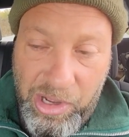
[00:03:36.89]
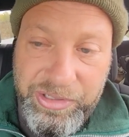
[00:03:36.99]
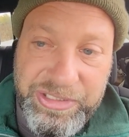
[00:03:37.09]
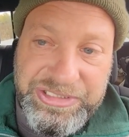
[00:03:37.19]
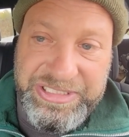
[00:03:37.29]

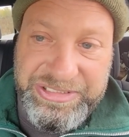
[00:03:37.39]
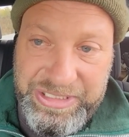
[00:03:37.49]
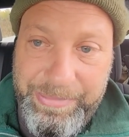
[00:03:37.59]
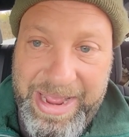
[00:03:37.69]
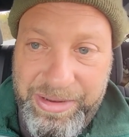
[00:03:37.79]
under
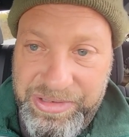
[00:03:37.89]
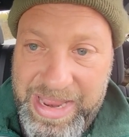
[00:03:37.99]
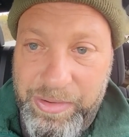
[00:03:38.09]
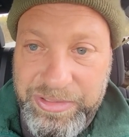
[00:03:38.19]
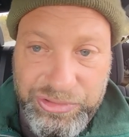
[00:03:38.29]
60 miles an
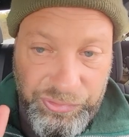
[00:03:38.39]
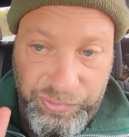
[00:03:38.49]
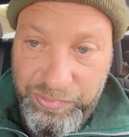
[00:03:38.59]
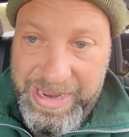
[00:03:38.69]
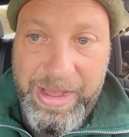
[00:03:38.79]
hour, so
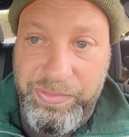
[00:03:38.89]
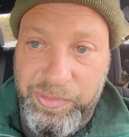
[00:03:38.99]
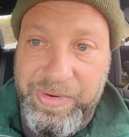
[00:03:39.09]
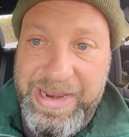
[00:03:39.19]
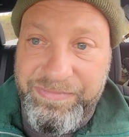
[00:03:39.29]
through town
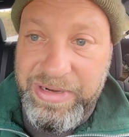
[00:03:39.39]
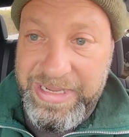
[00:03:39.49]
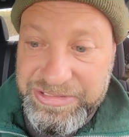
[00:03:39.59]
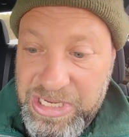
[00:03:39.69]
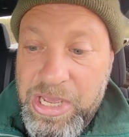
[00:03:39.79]
or whatever it
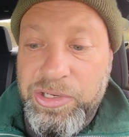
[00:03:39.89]
is,